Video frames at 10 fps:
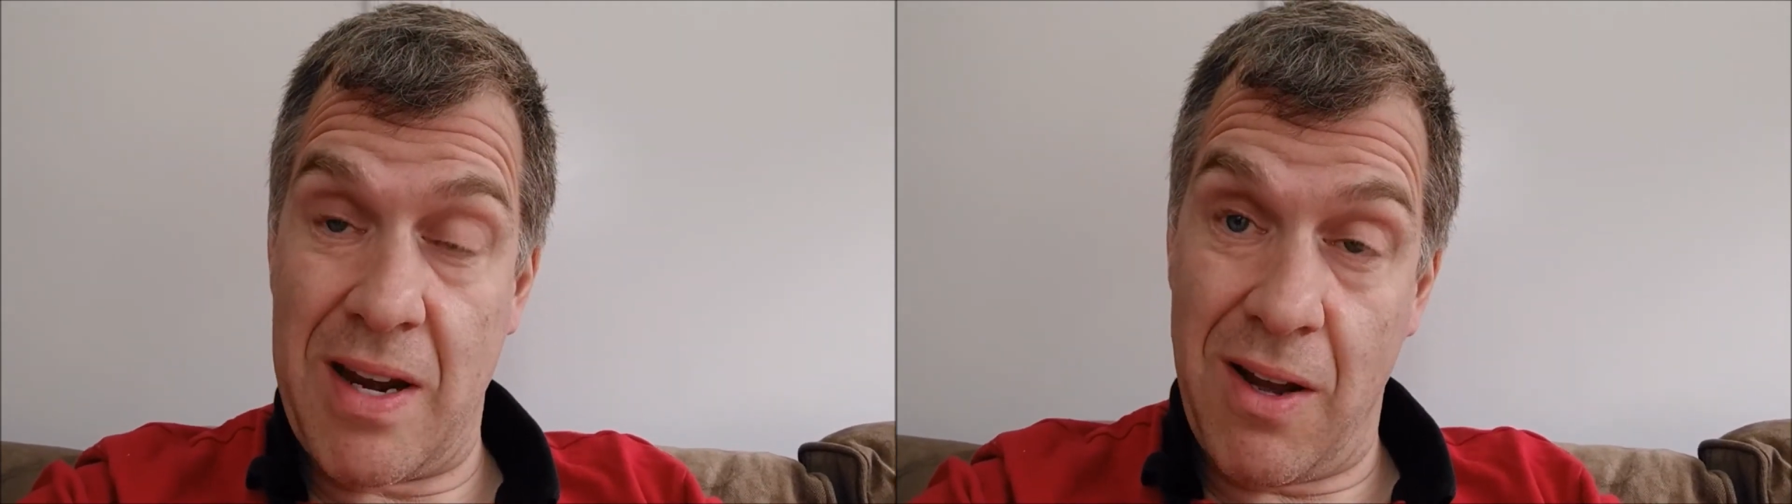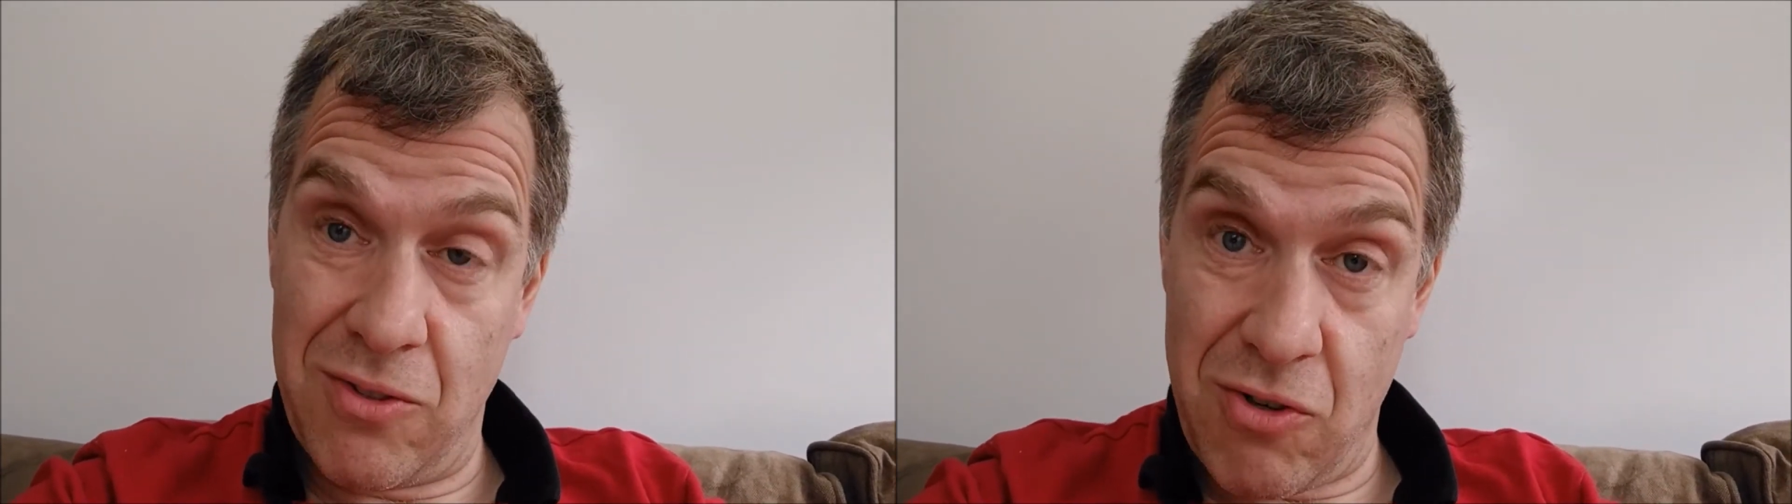
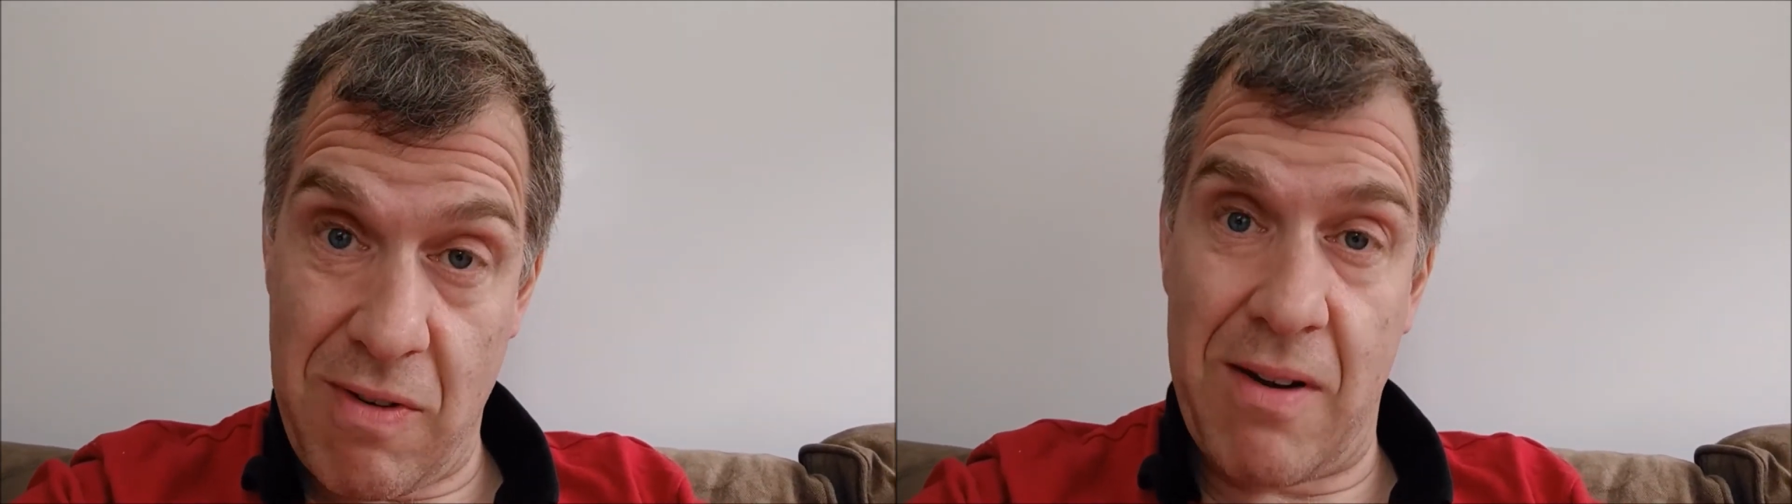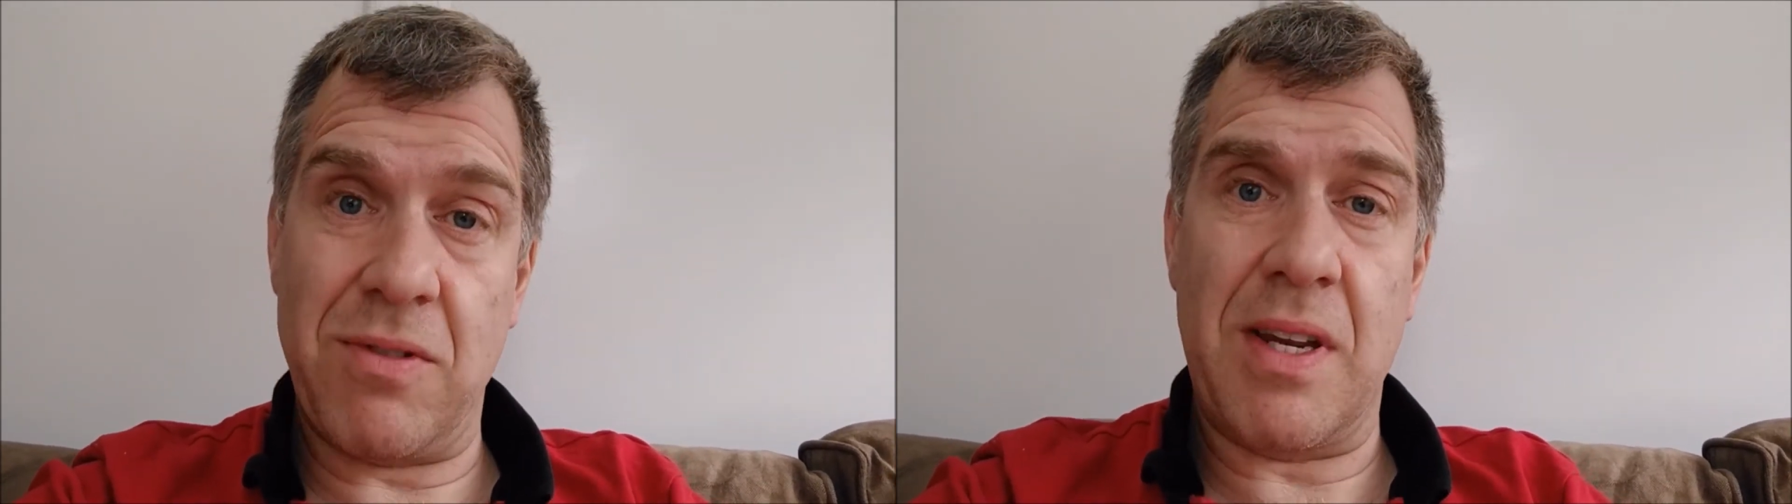and then
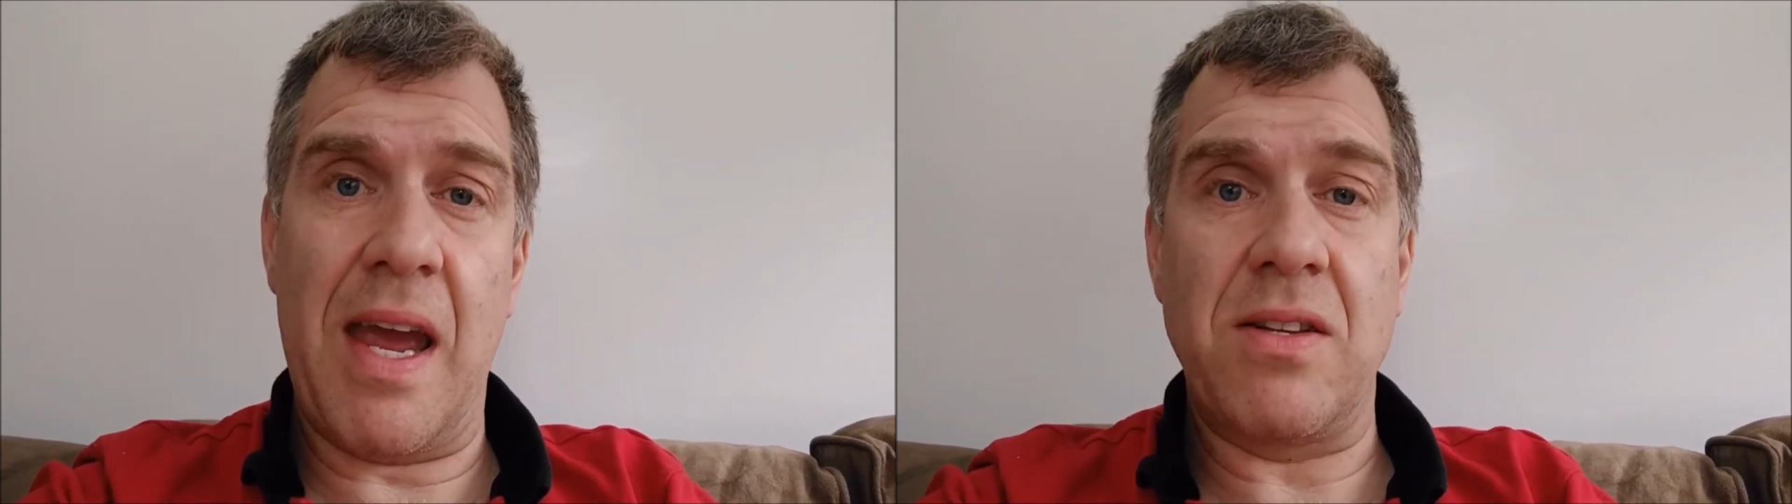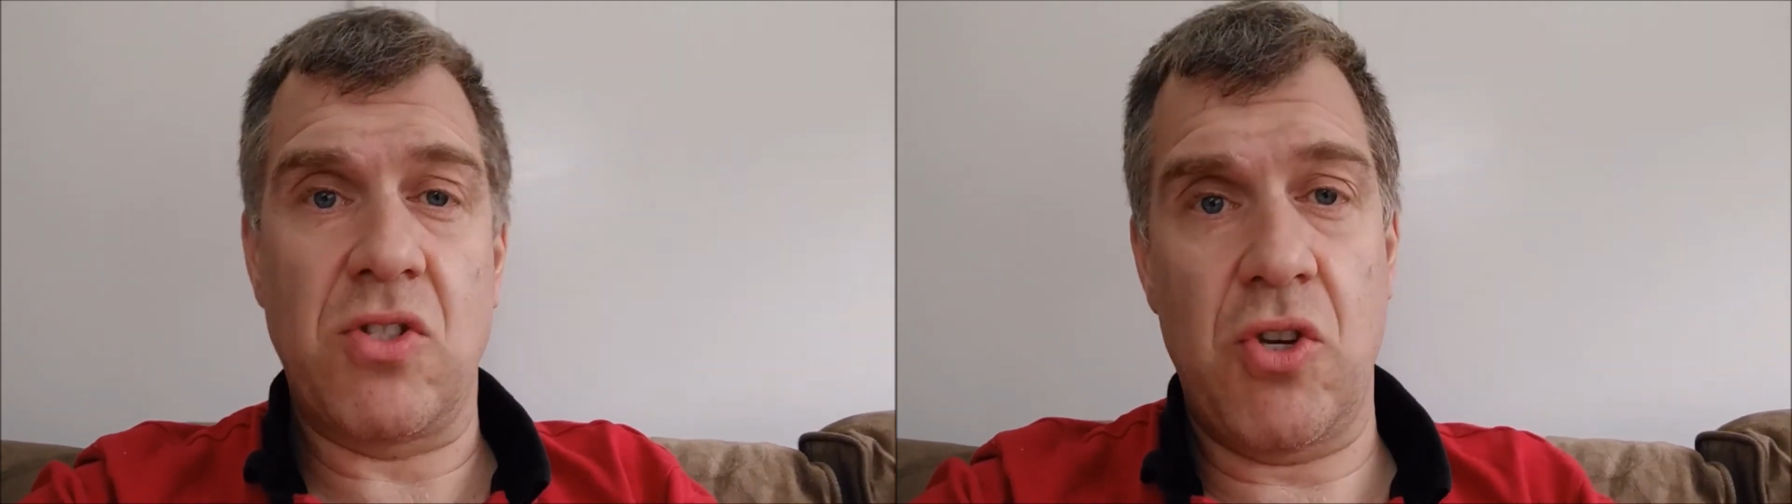underground
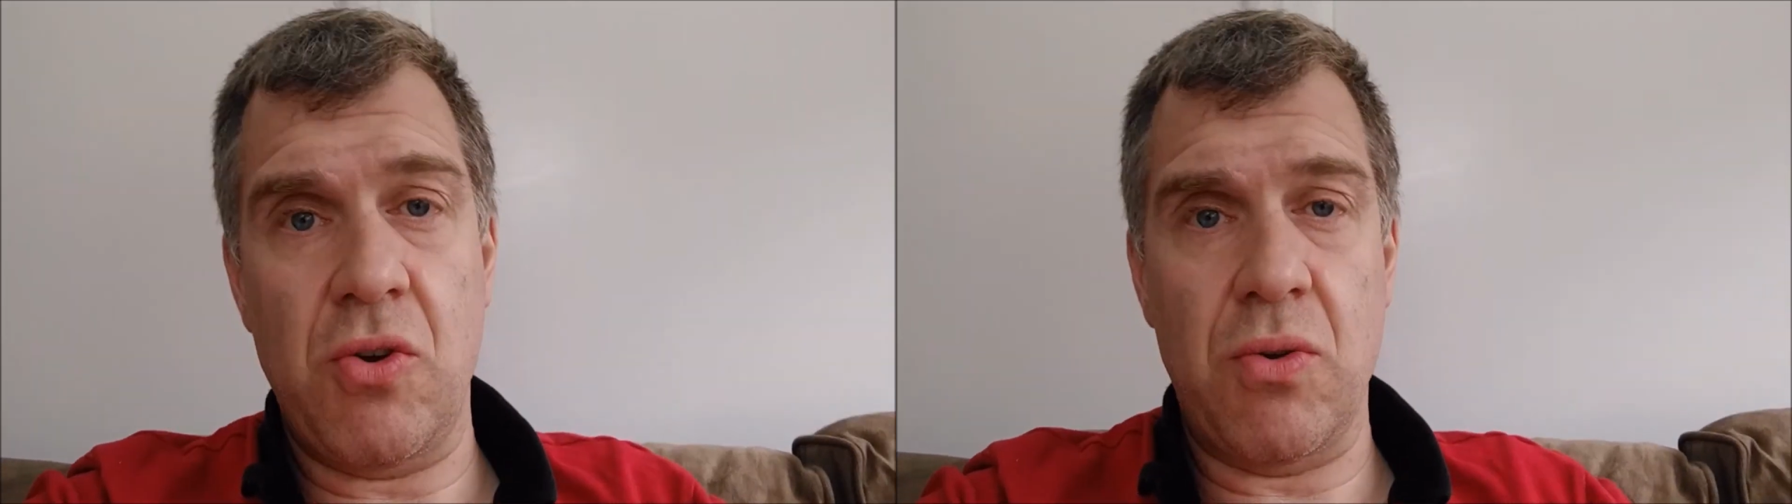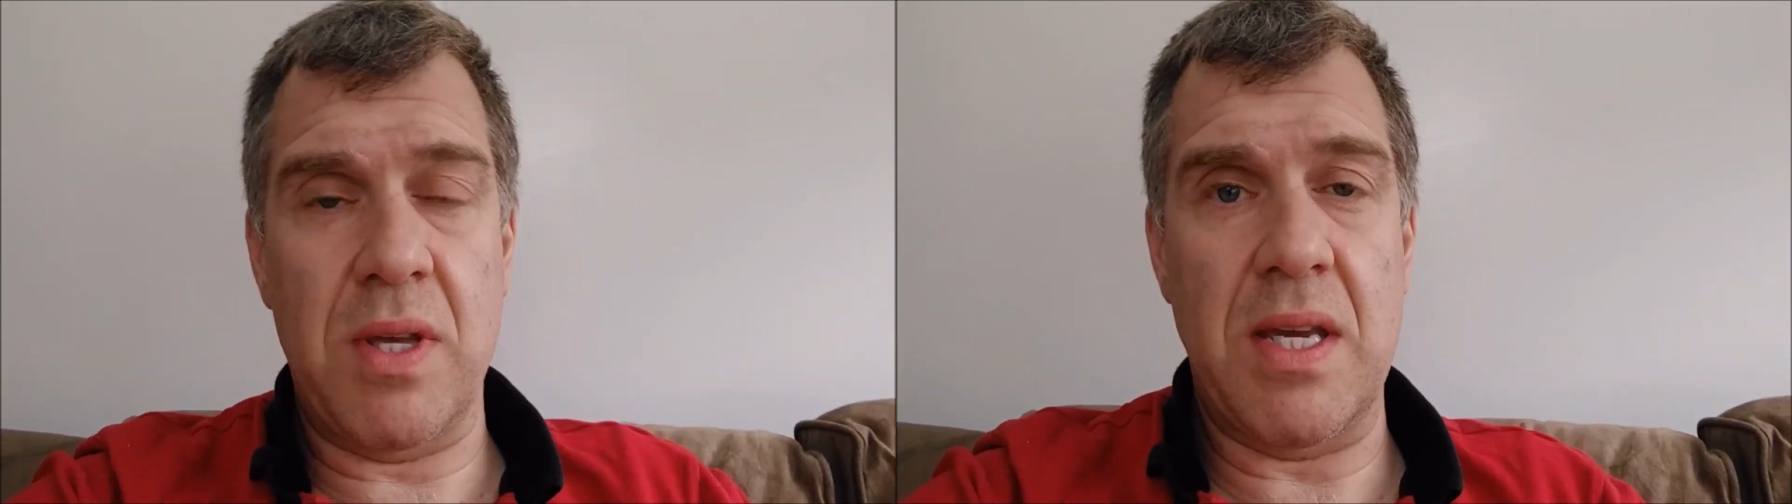again
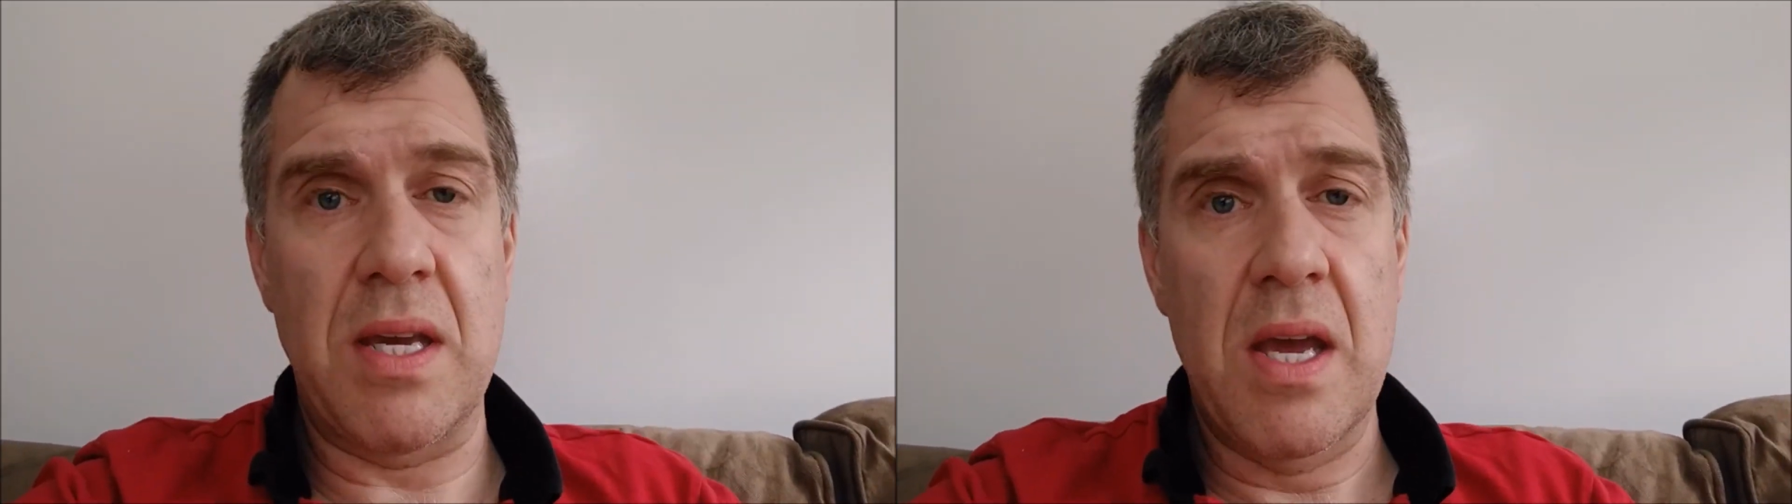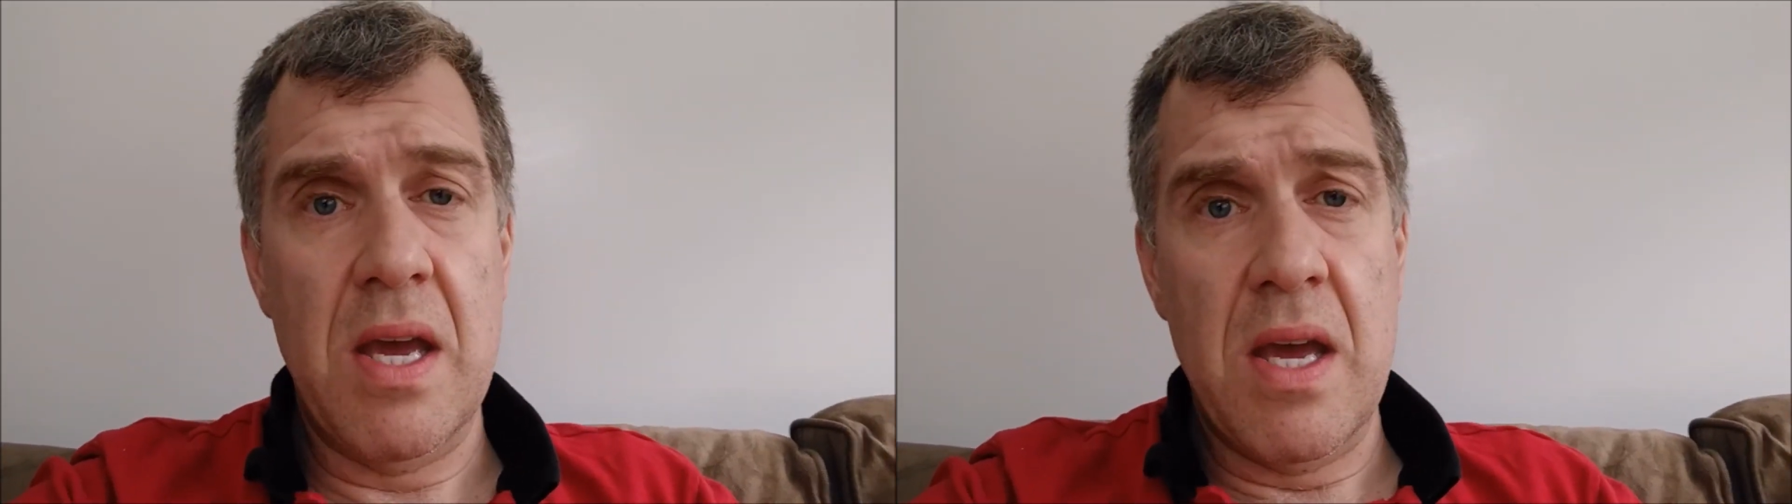to the